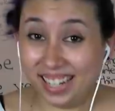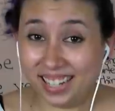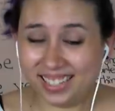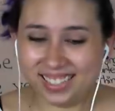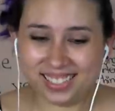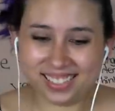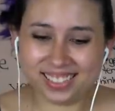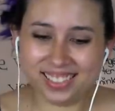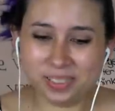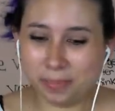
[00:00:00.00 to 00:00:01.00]
nice.
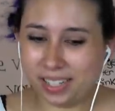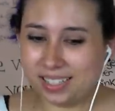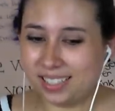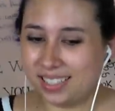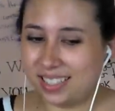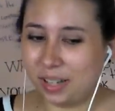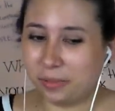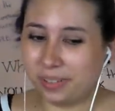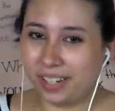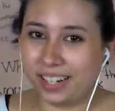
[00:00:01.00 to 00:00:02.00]
It makes it
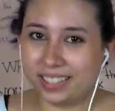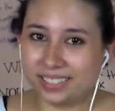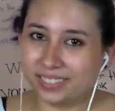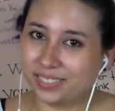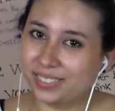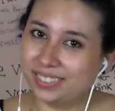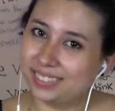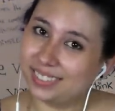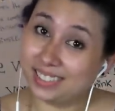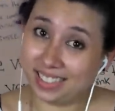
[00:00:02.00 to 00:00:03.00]
sound kind of
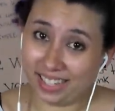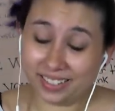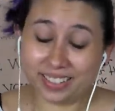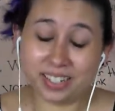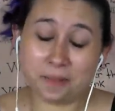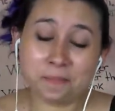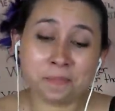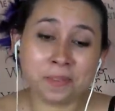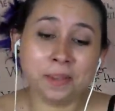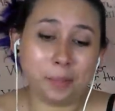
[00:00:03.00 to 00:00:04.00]
scary,
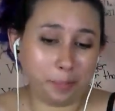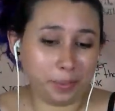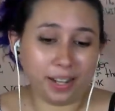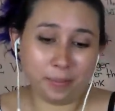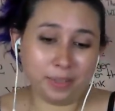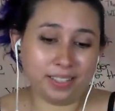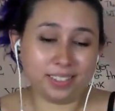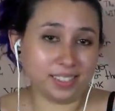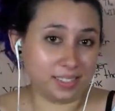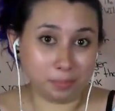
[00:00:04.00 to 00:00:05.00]
but I
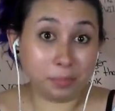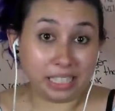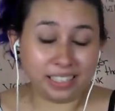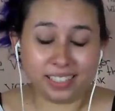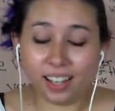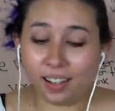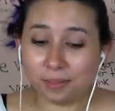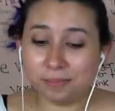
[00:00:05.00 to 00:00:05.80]
mean just me.